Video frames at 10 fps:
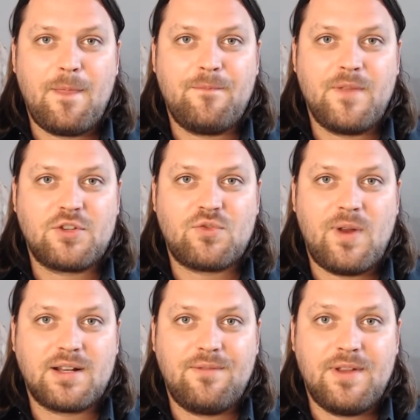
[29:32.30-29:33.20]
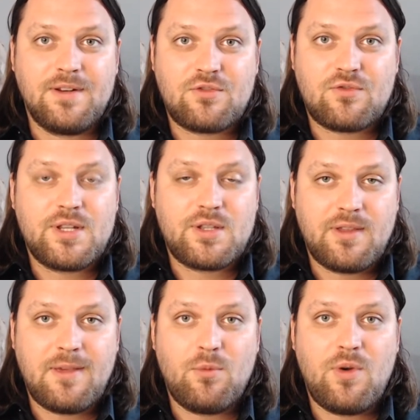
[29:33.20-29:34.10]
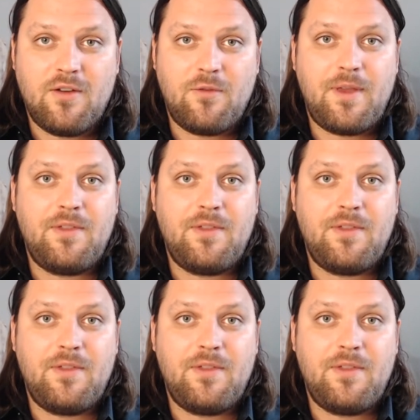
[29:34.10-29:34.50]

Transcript: extractive industry, so that we'll have